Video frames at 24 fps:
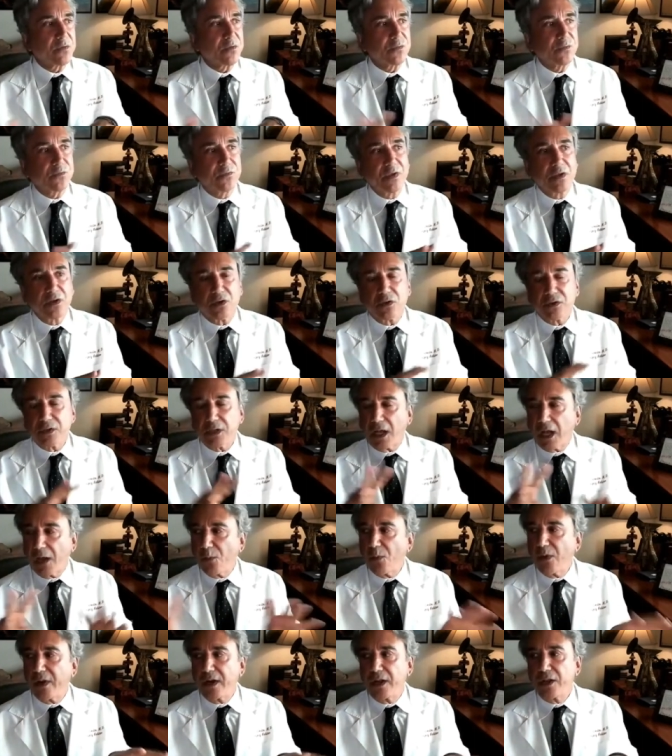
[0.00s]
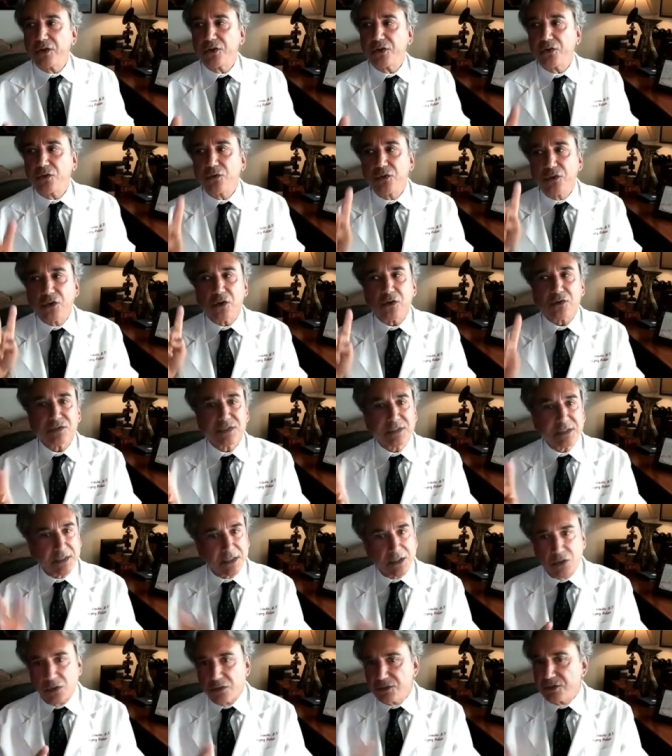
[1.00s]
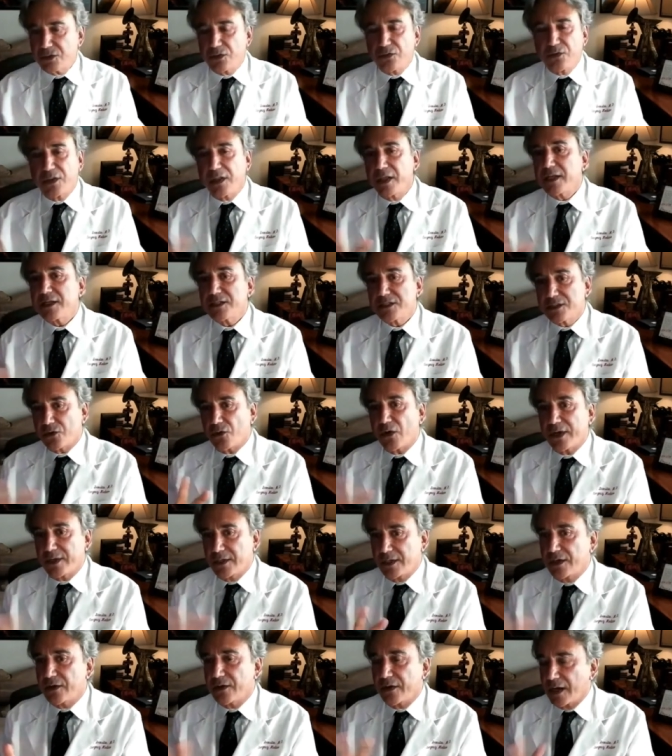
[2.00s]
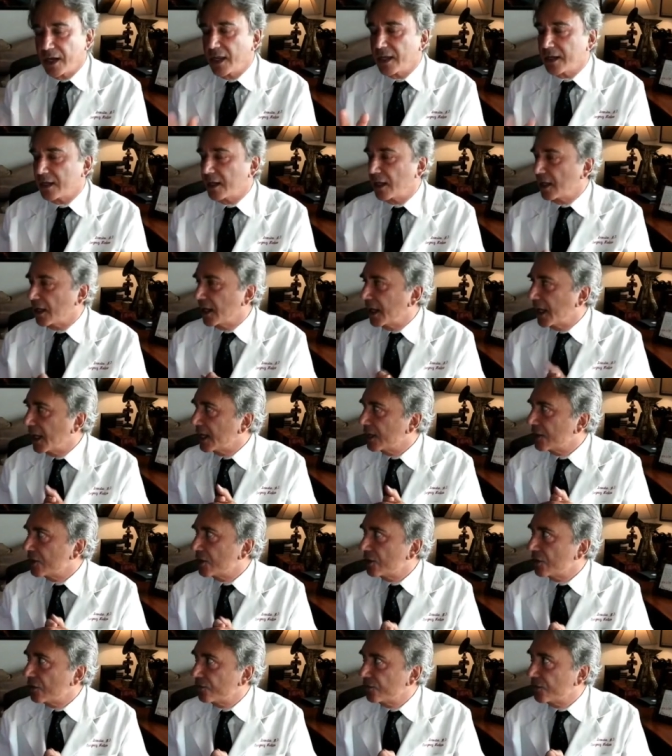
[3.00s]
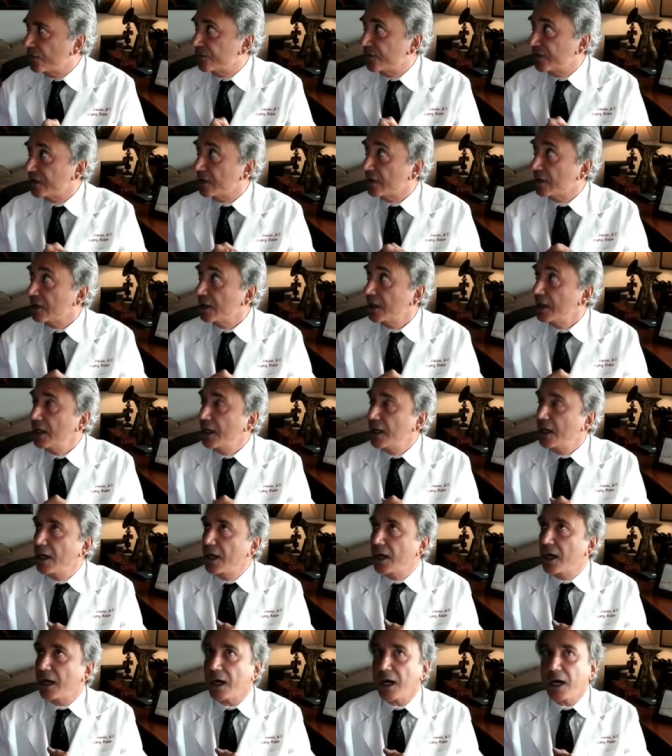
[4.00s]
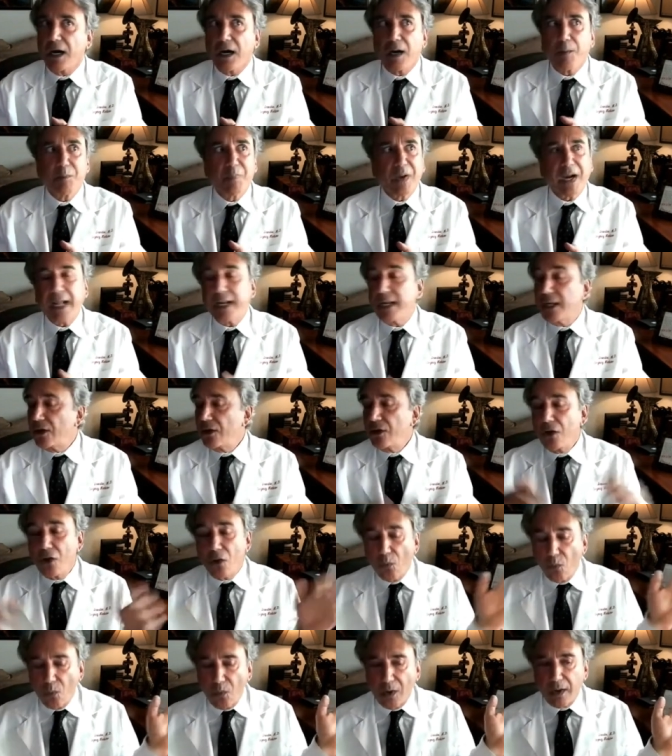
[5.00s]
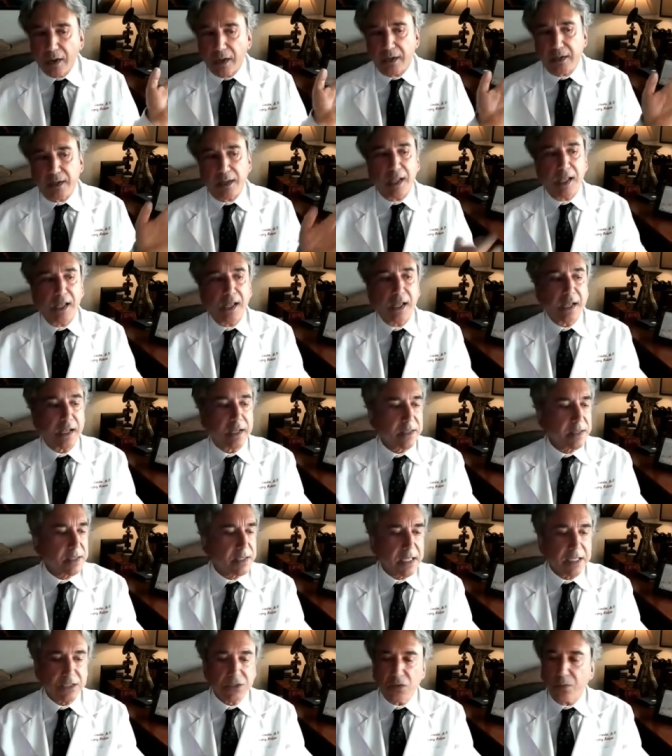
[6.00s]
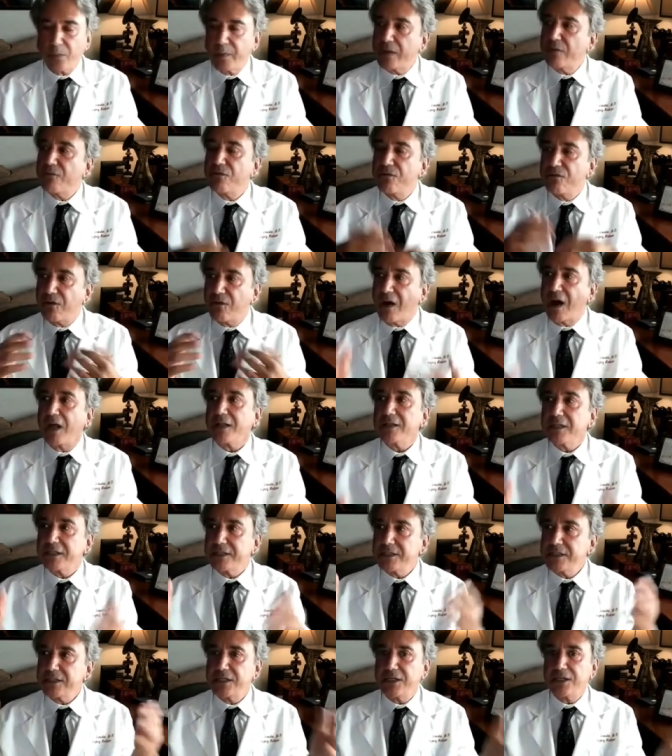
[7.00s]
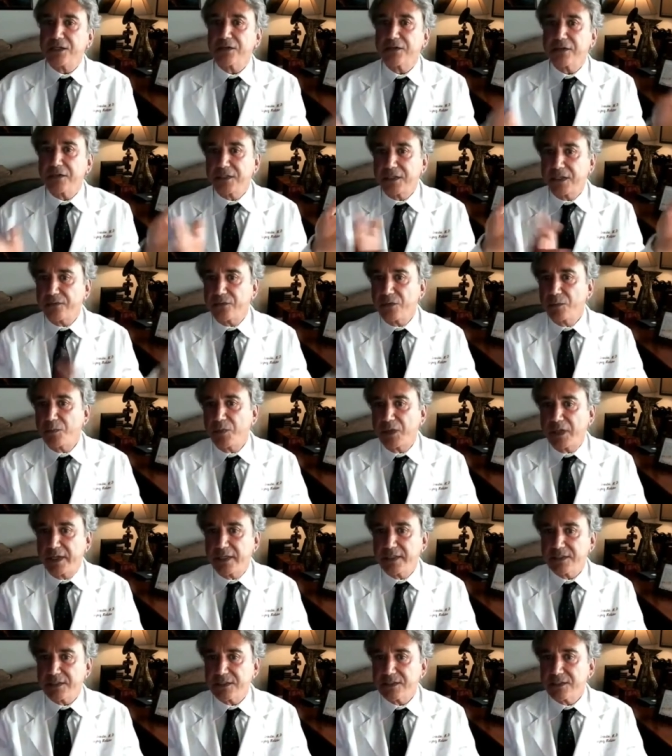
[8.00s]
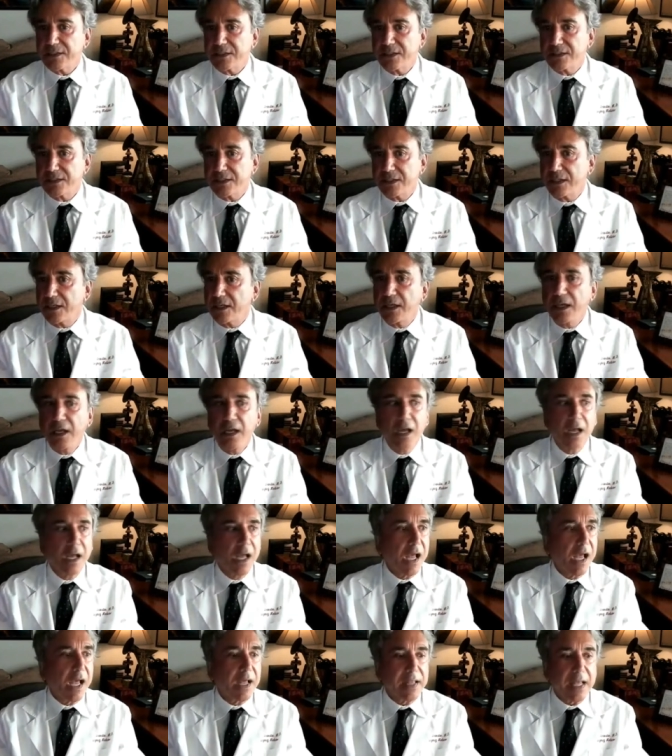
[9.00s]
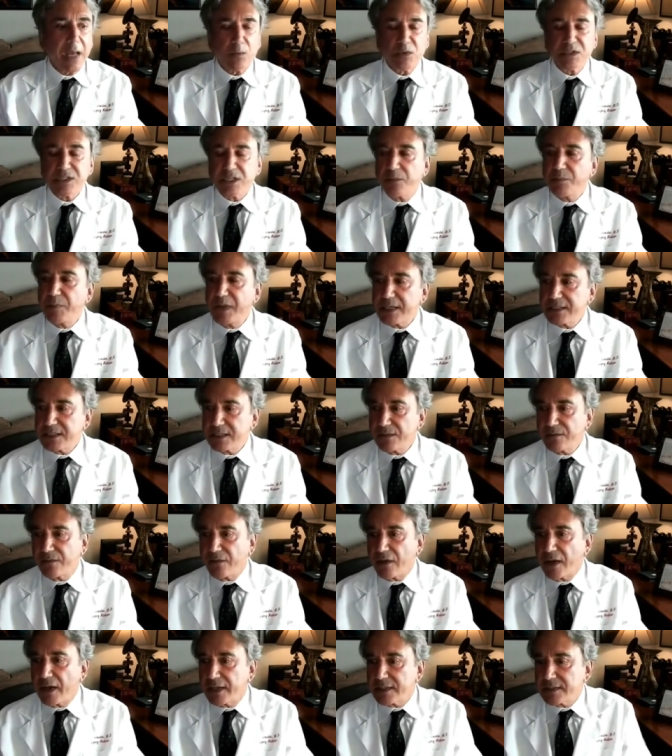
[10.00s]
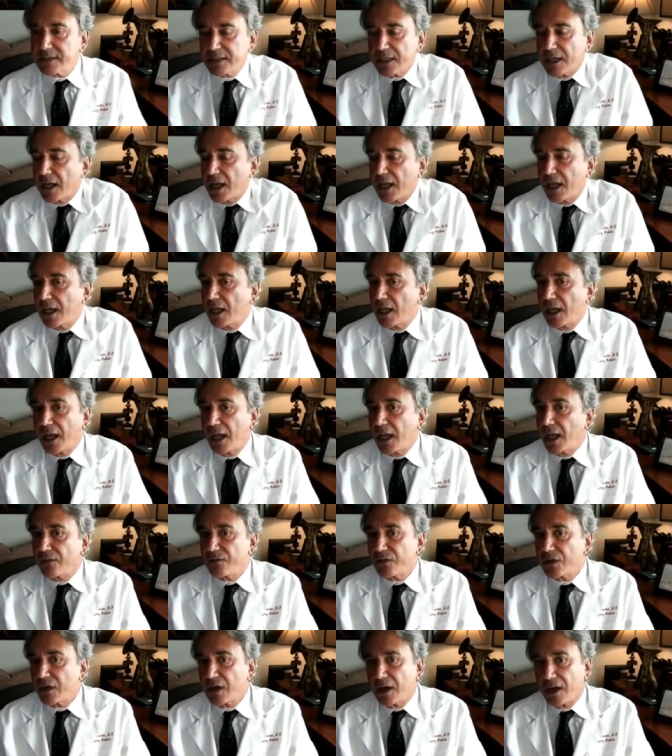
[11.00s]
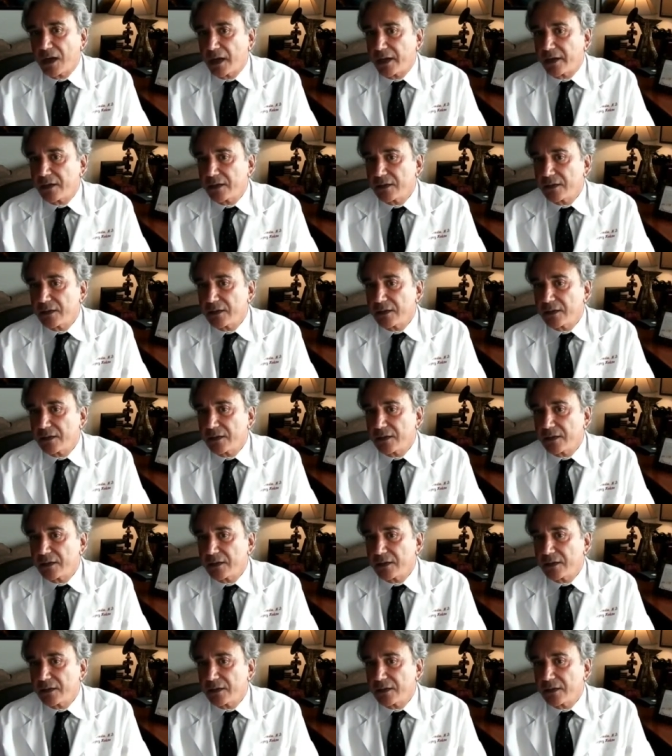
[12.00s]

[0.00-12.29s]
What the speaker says: field I went into, those two things, criteria I had to fulfill. But I didn't know what. And they told me volunteer at different places to see. And that was the best advice I ever got.